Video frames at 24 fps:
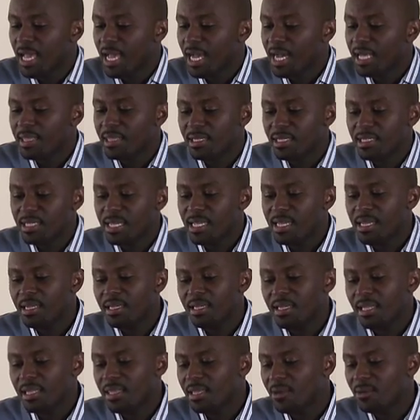and
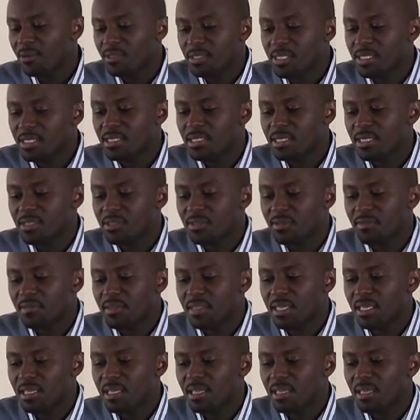the logistics of
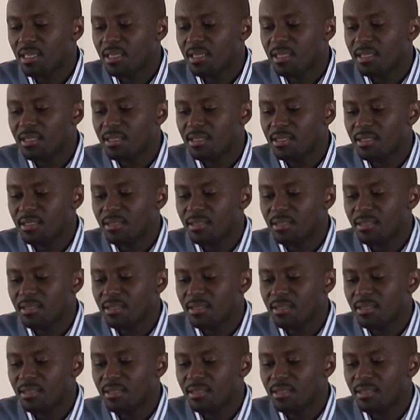the